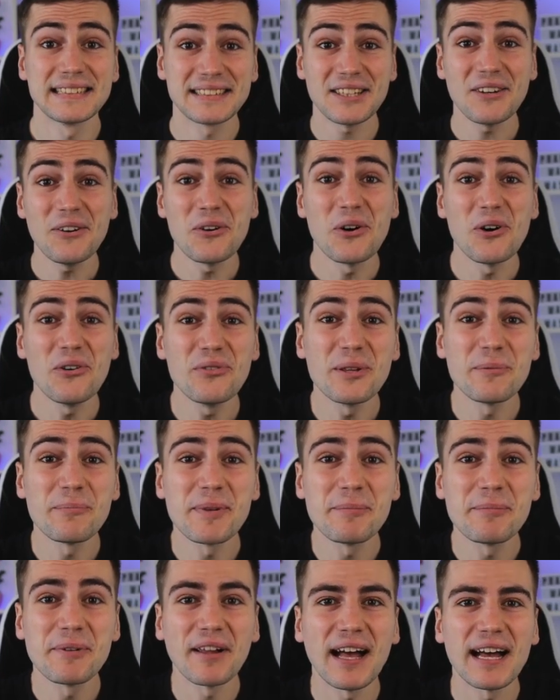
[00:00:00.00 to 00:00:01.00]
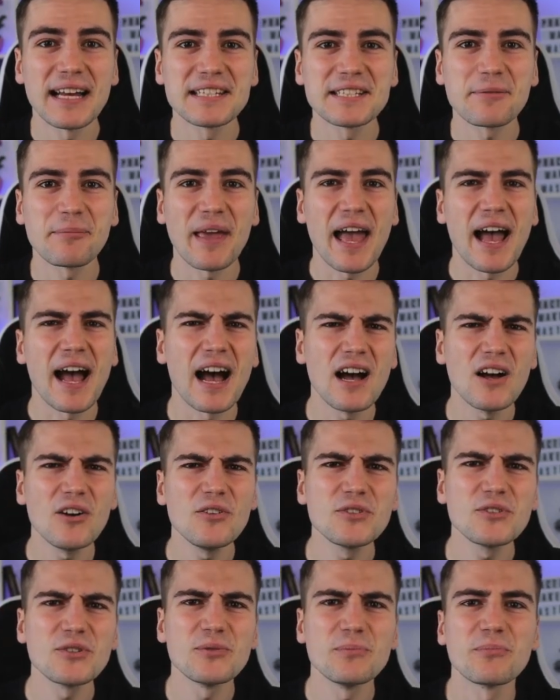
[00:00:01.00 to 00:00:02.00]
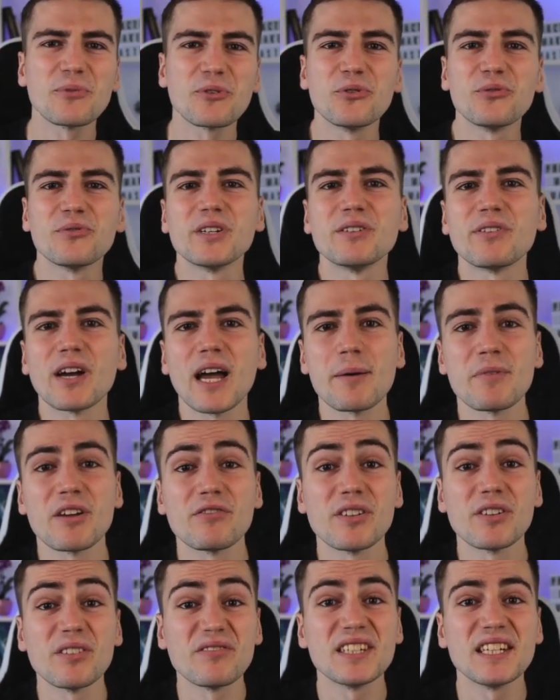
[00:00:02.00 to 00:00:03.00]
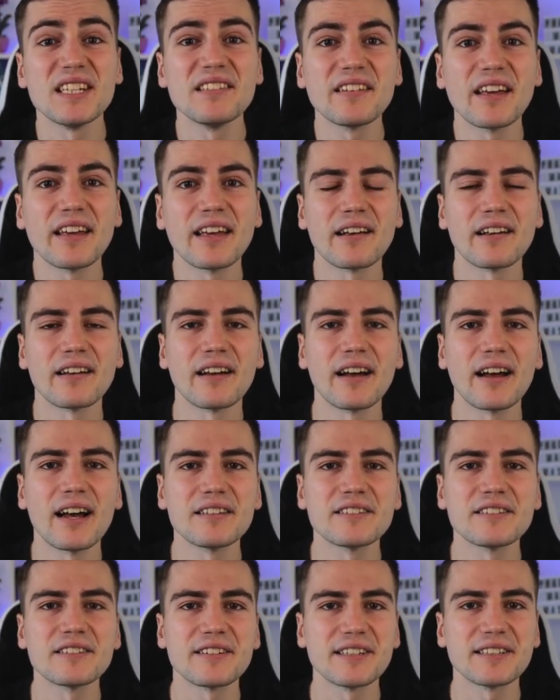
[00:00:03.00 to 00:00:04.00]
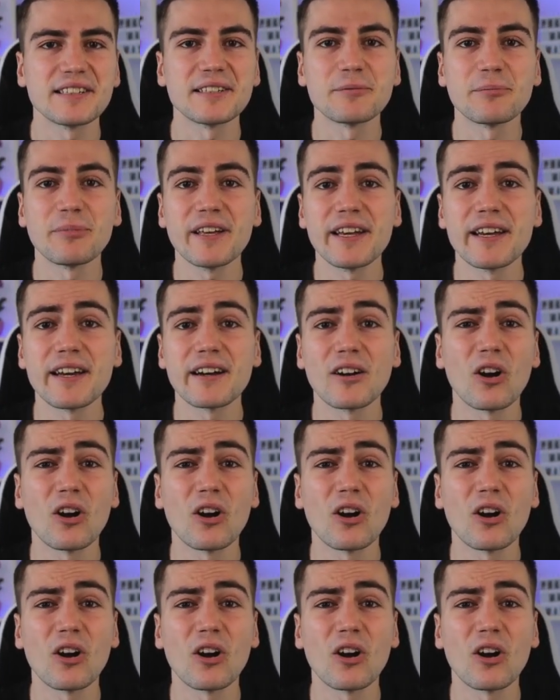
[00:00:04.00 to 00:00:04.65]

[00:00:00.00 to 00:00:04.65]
So often people ask me how to improve if I'm a 1500 rated player,